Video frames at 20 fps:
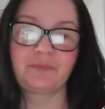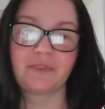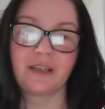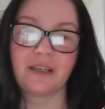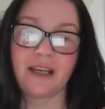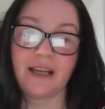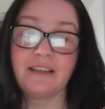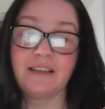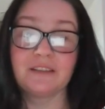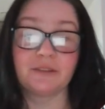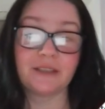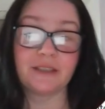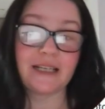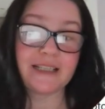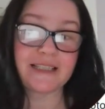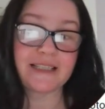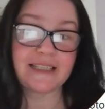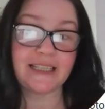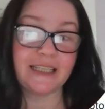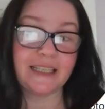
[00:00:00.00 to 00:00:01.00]
Okay, so
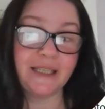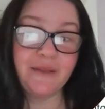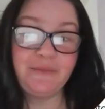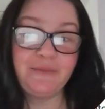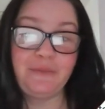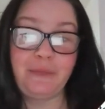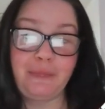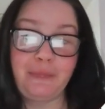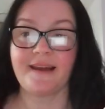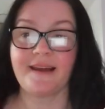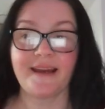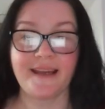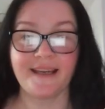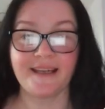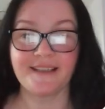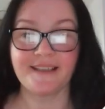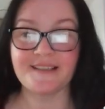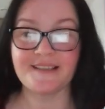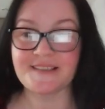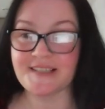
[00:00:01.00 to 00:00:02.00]
let's see.
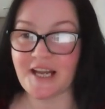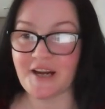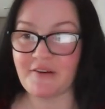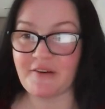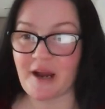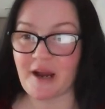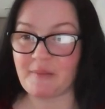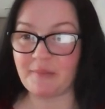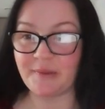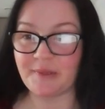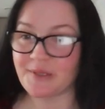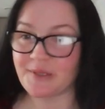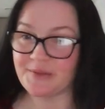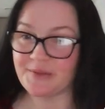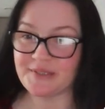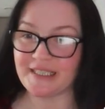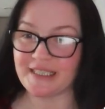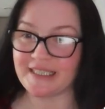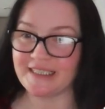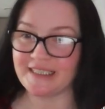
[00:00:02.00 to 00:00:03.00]
And it's now
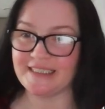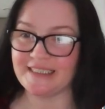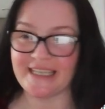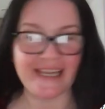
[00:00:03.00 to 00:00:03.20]
uploaded,